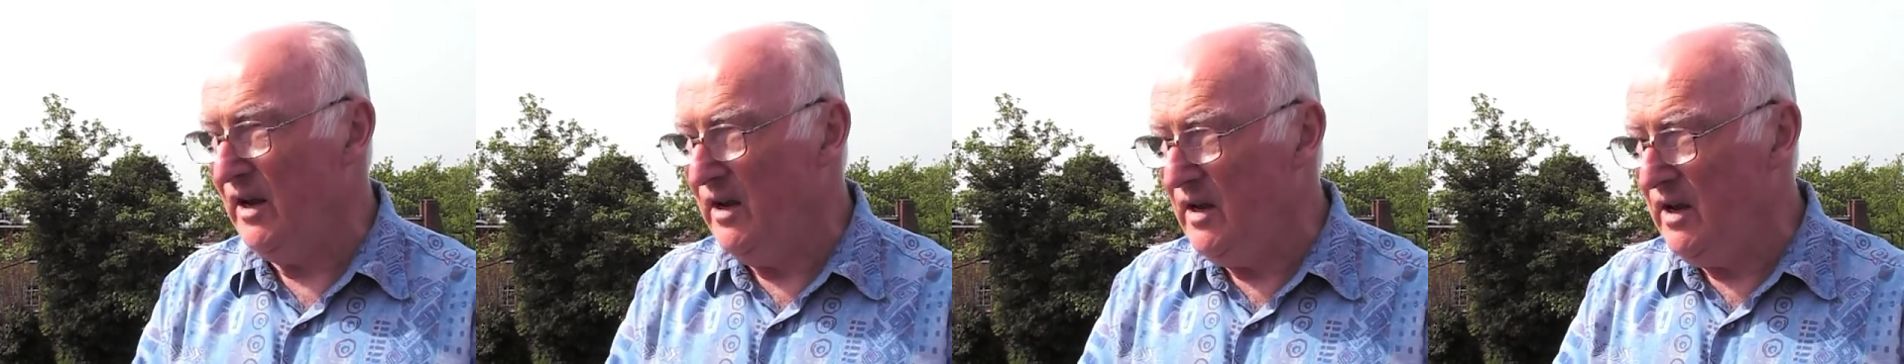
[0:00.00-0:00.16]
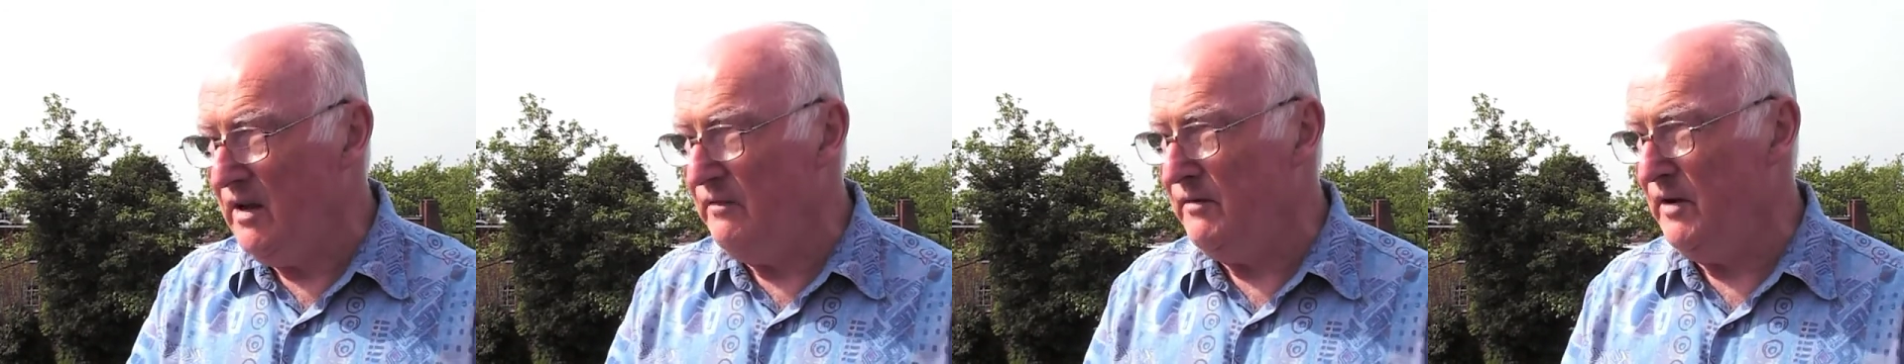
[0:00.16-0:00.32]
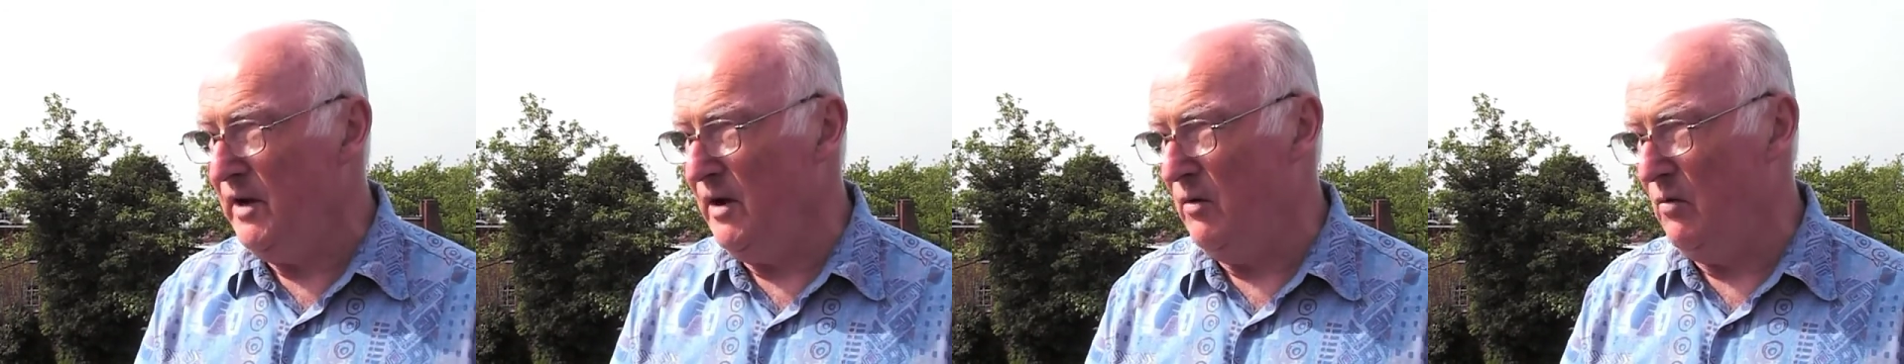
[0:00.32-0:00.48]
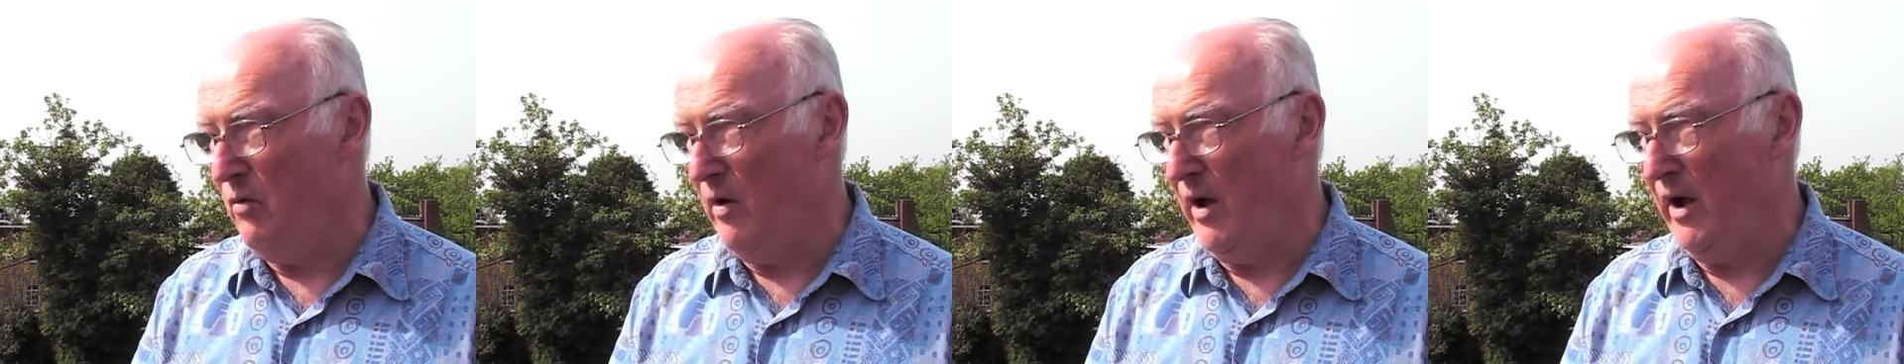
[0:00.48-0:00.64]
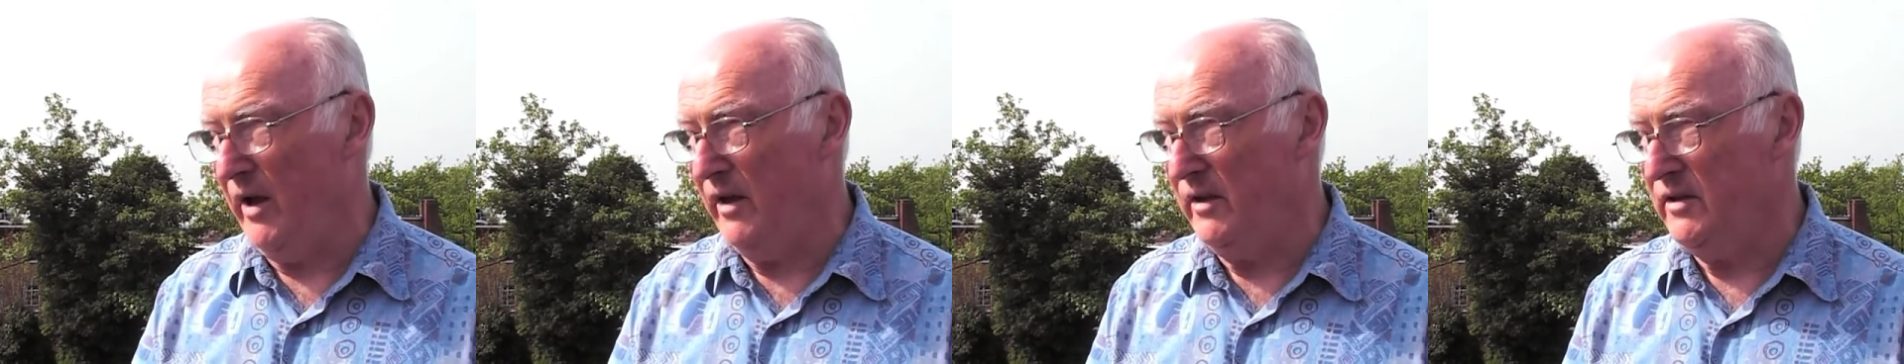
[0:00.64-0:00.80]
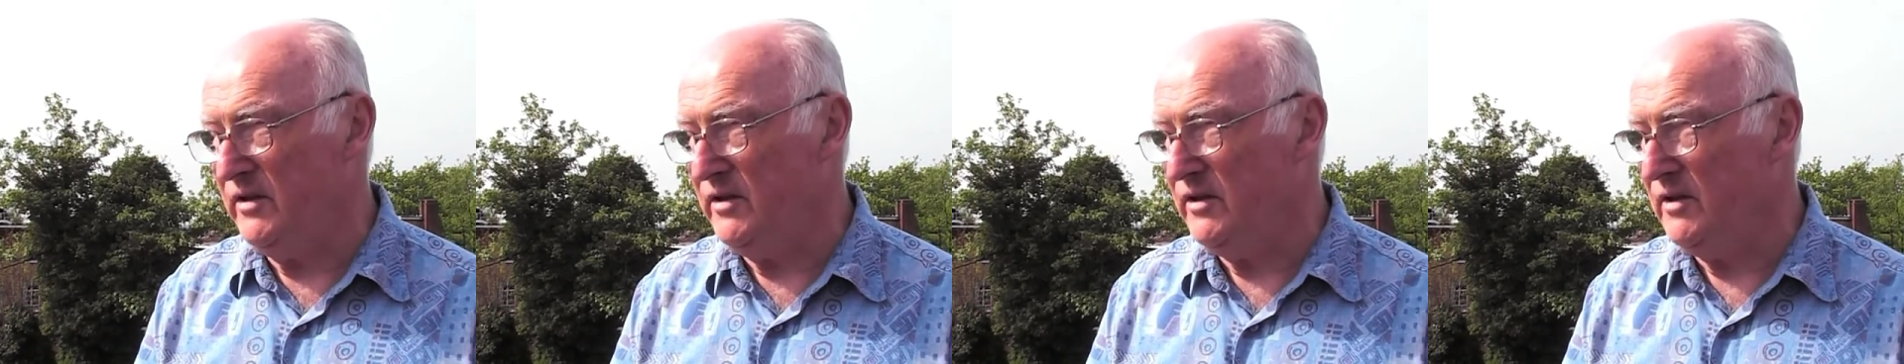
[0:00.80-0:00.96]
a living
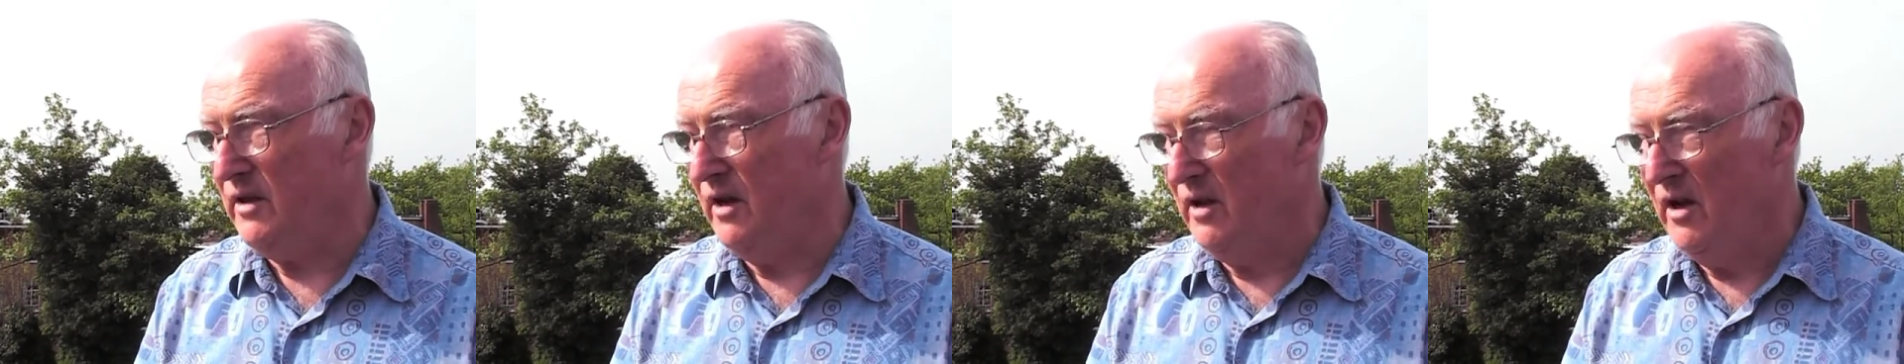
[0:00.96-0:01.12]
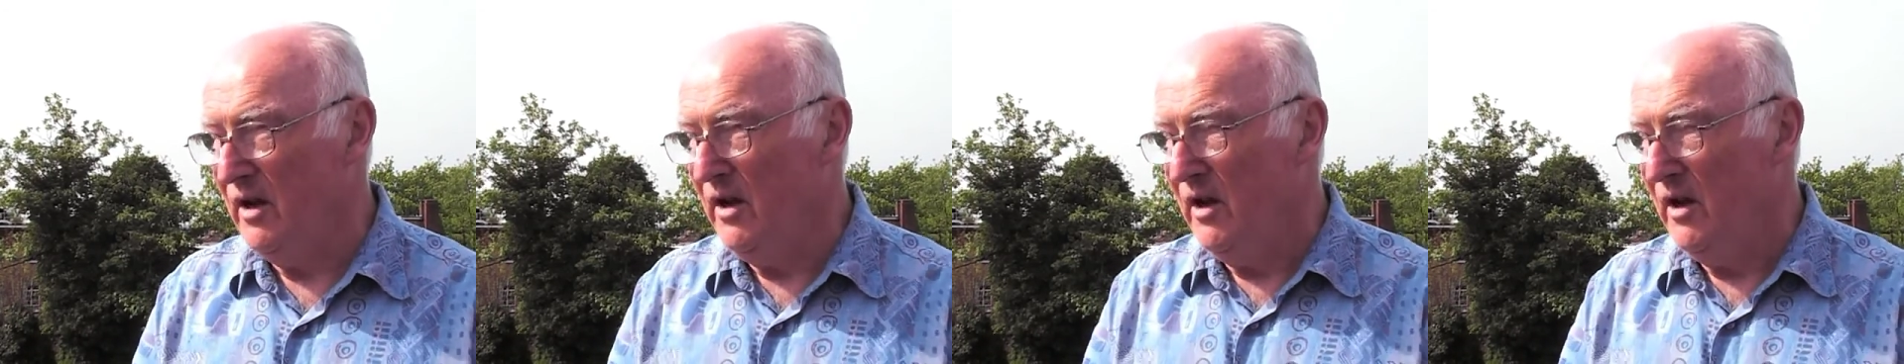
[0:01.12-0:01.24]
wage,